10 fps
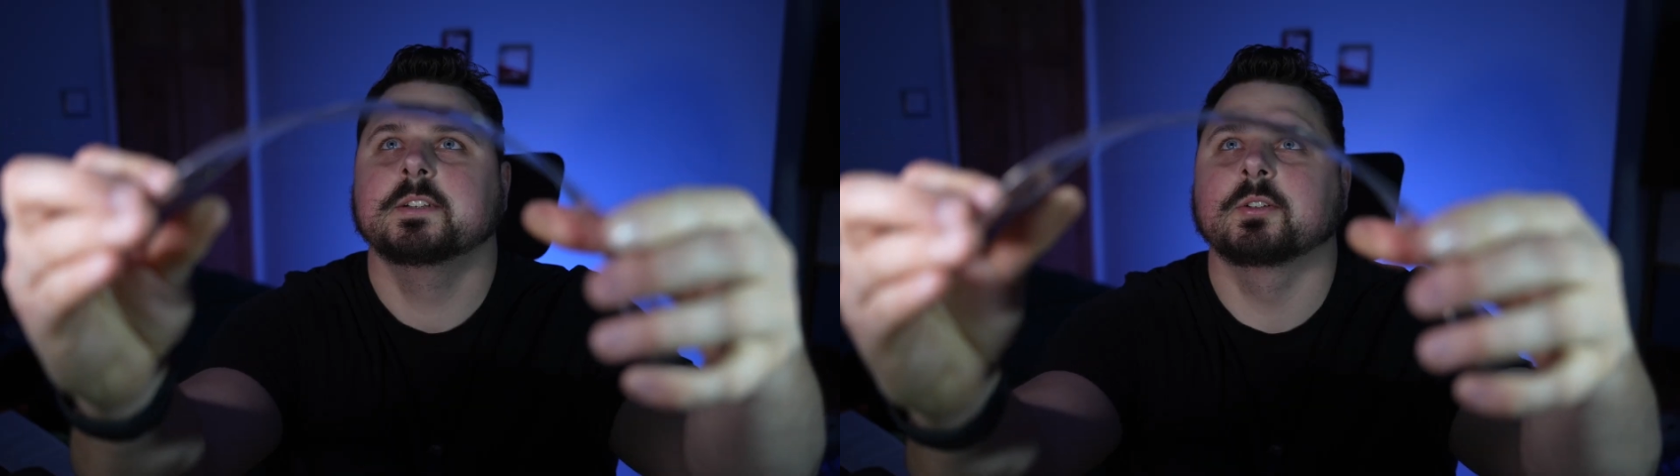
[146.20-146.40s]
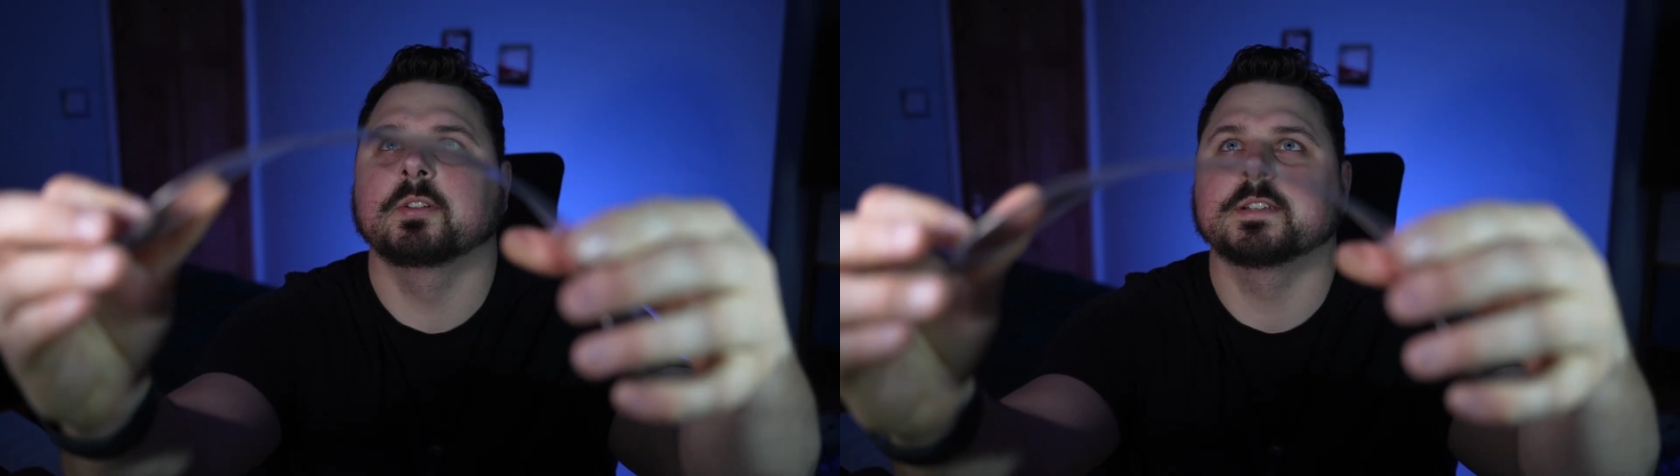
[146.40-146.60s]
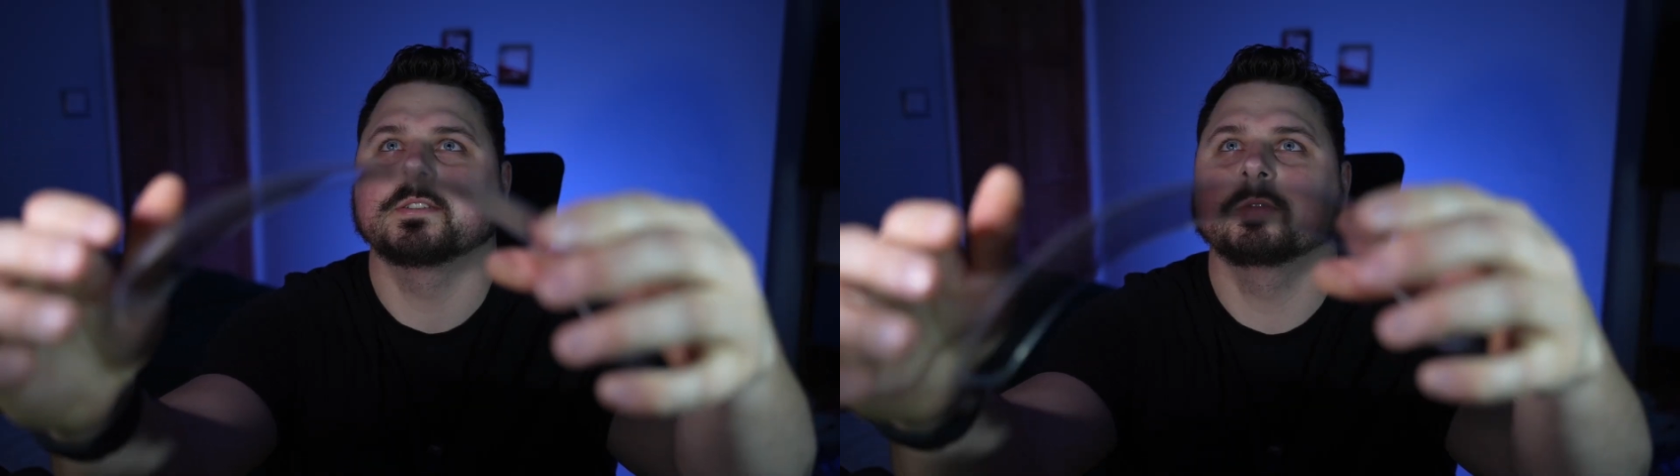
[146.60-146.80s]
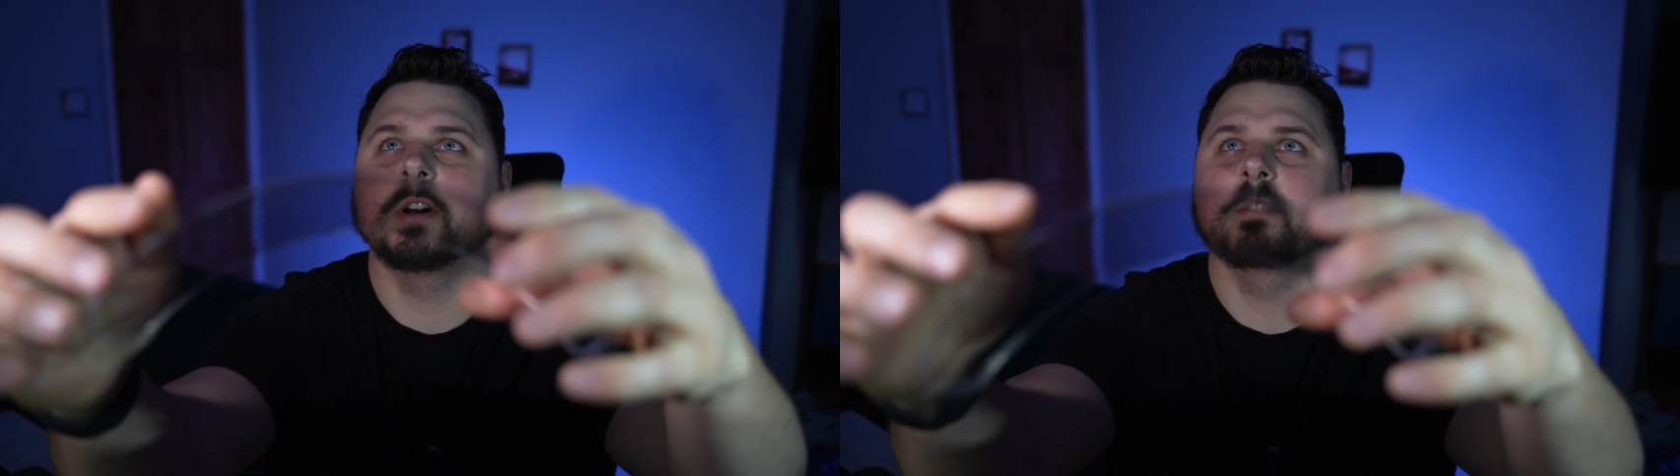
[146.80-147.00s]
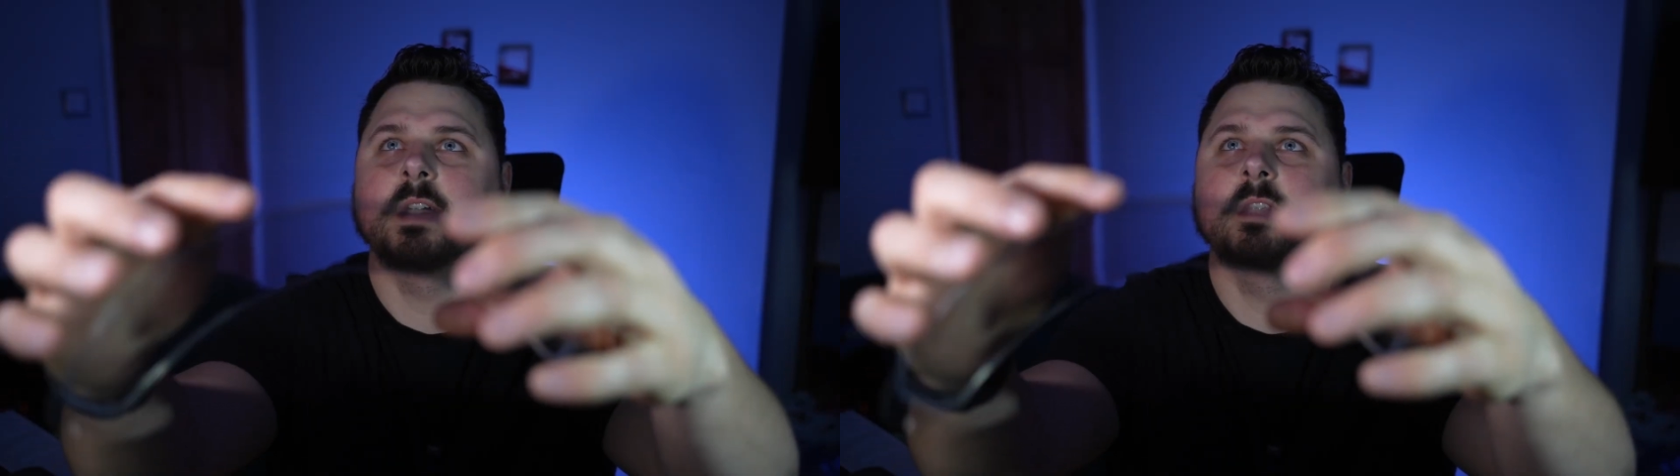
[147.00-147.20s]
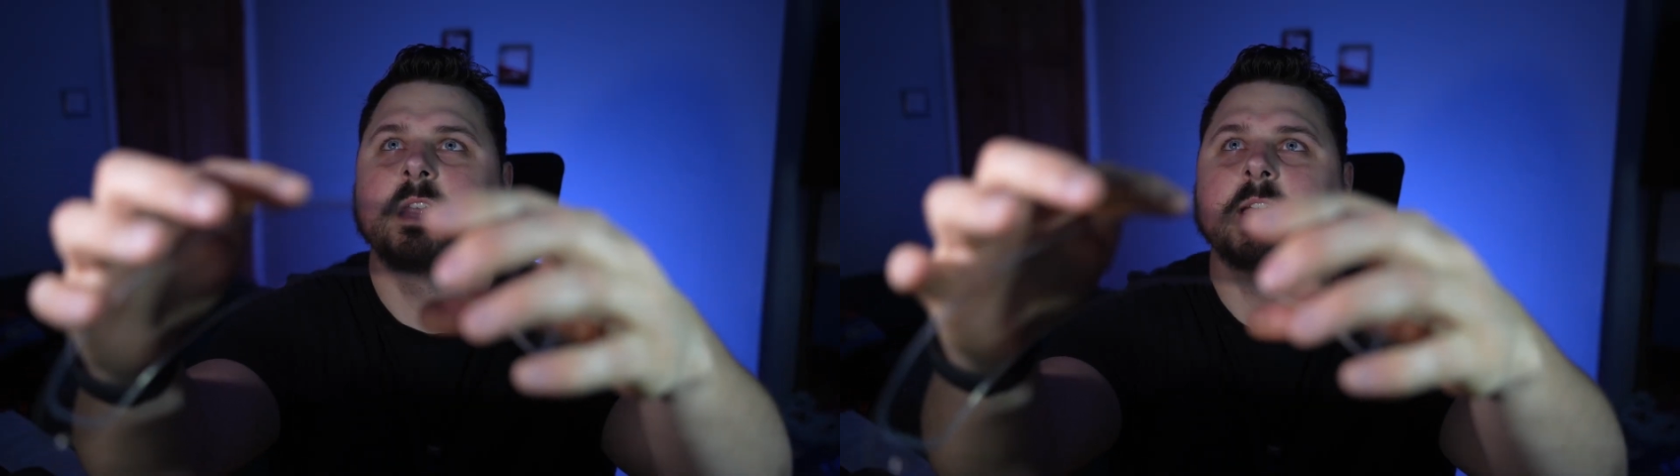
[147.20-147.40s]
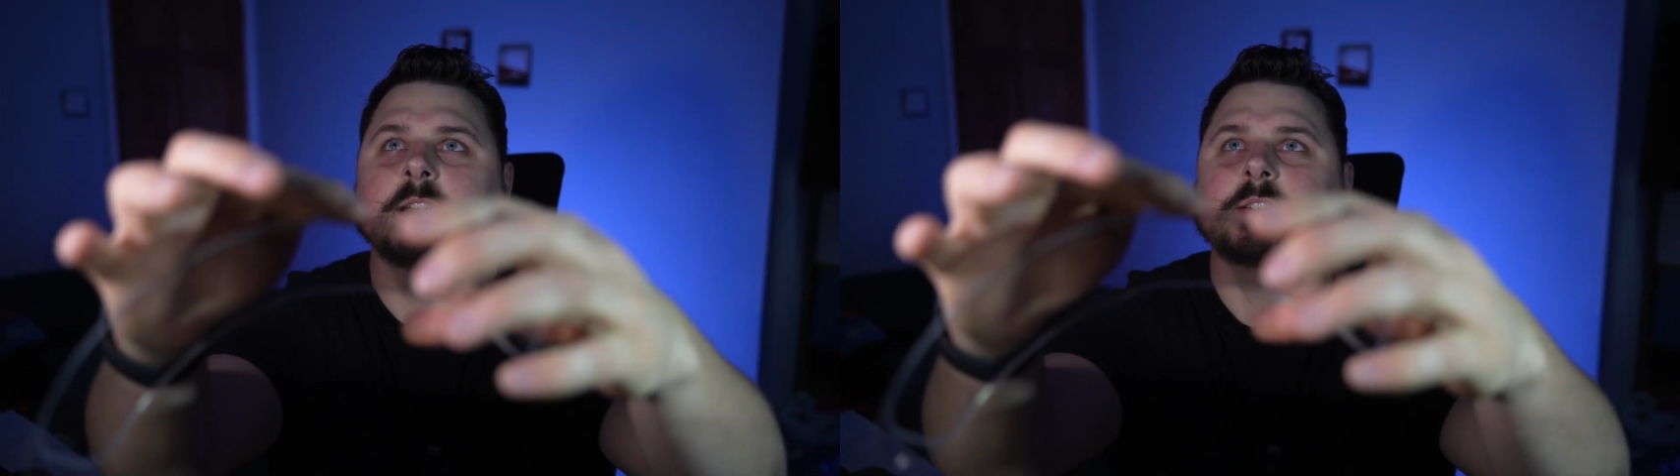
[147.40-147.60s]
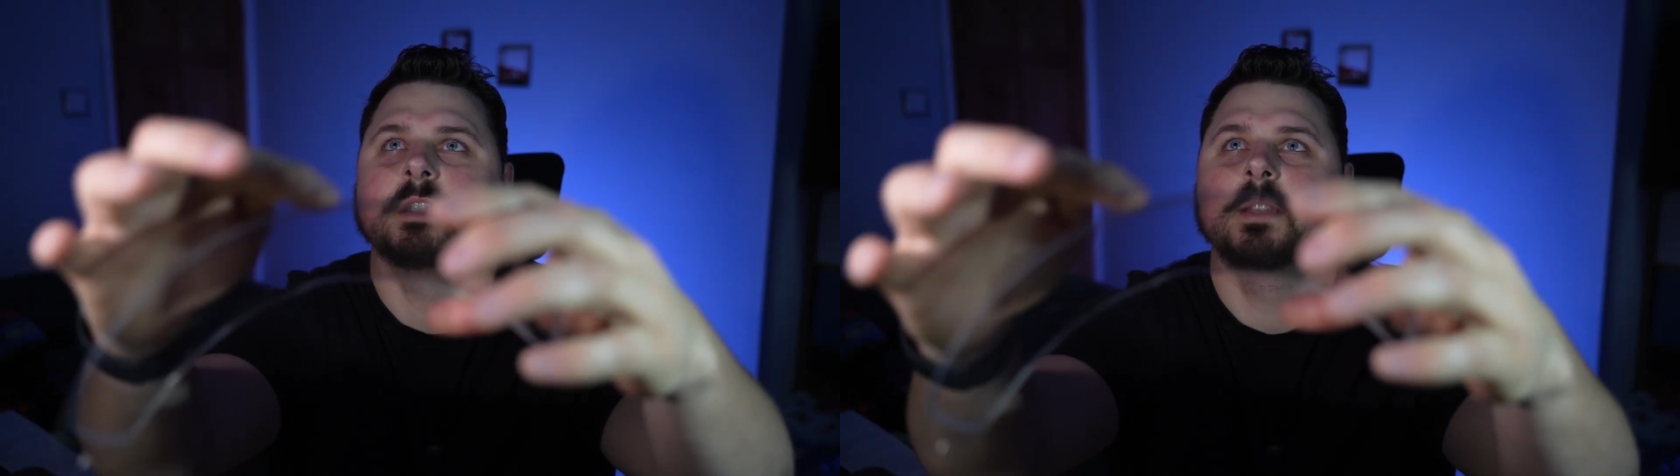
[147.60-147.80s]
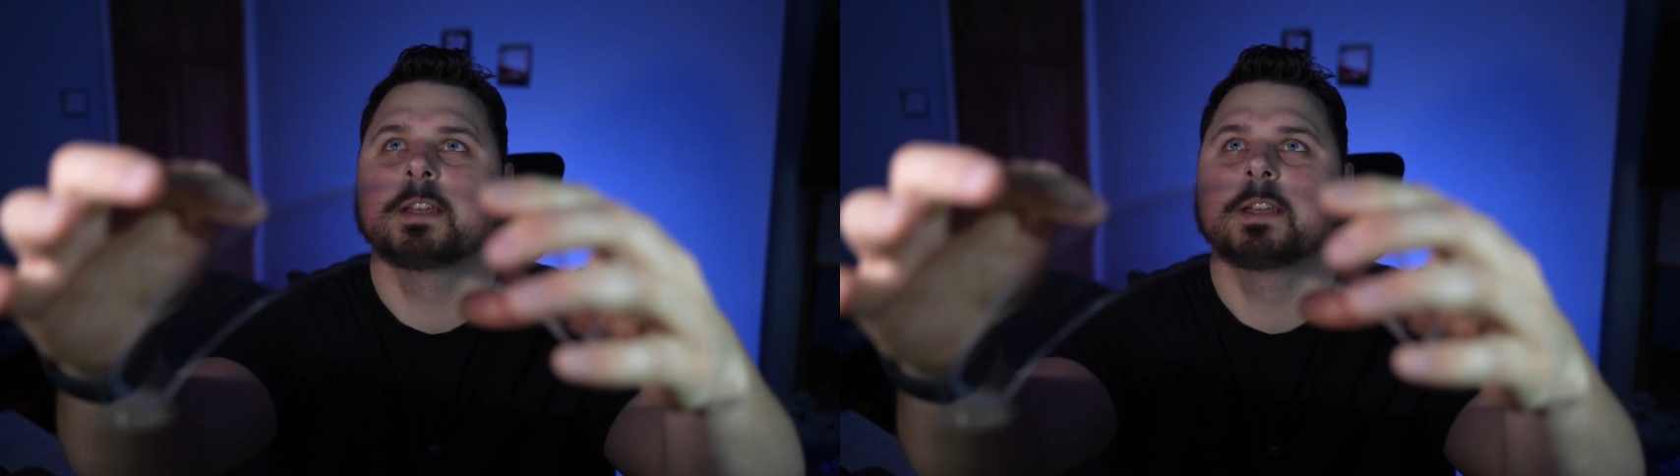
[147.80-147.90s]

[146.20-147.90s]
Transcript: Not really. So right around the edge,